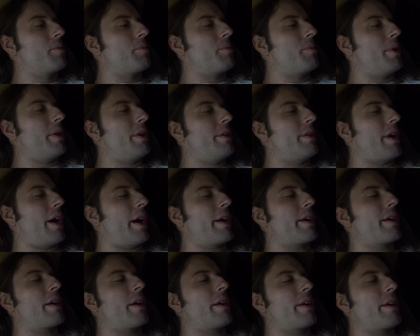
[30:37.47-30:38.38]
But
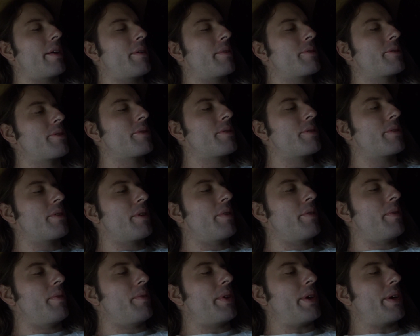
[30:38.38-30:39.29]
I got out
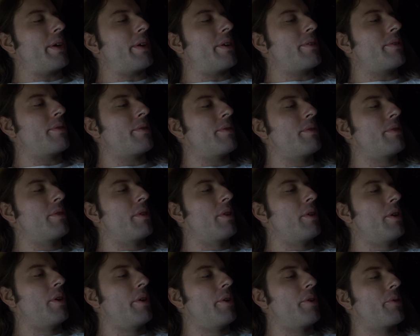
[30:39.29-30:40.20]
of the van
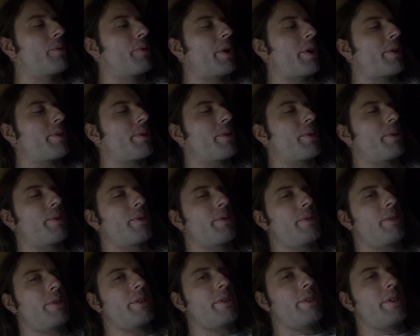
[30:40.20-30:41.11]
rather
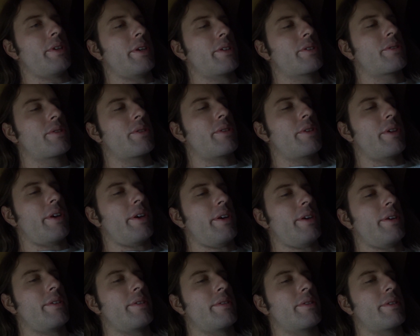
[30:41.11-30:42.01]
early
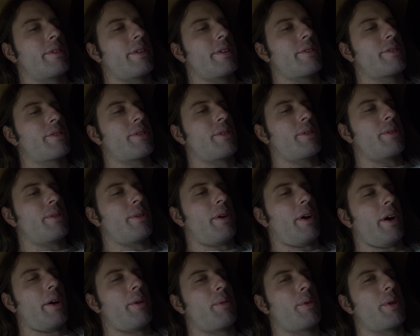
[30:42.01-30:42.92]
yesterday, so
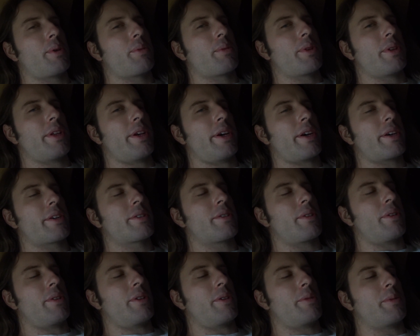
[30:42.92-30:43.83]
I want to relax
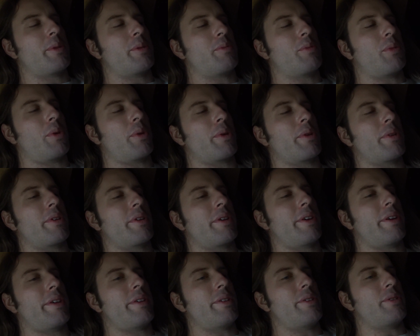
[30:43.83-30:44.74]
a little bit more
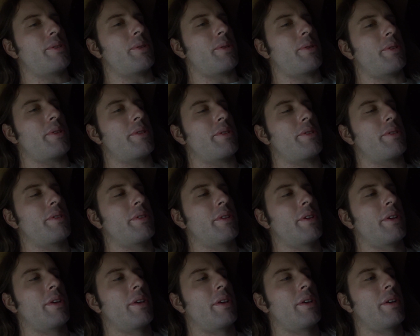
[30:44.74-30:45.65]
and enjoy
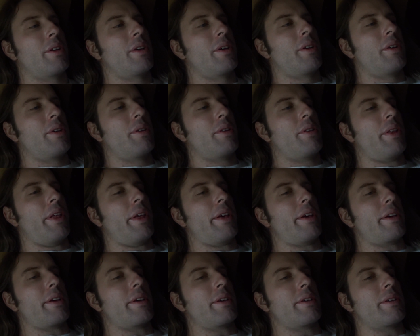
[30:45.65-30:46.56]

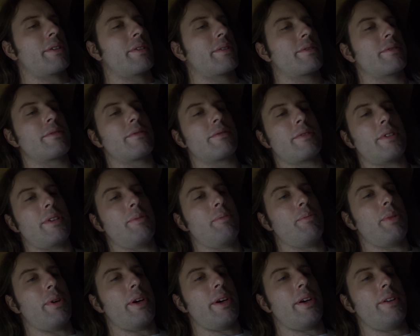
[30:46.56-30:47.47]
laying
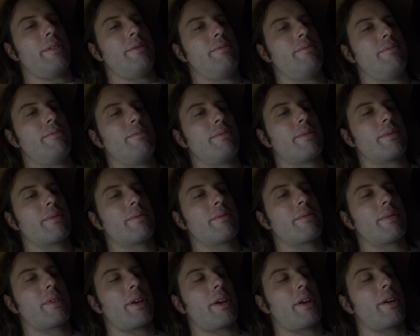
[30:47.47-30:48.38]
in bed
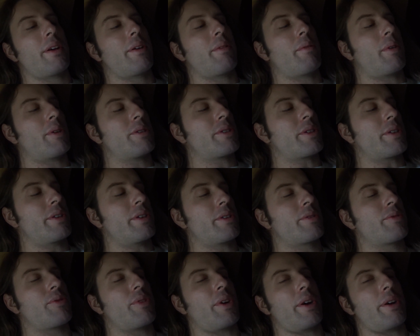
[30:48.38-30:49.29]
and watching
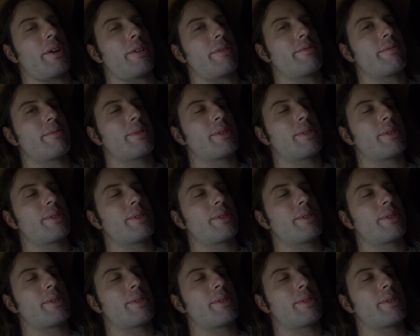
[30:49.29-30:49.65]
this fire.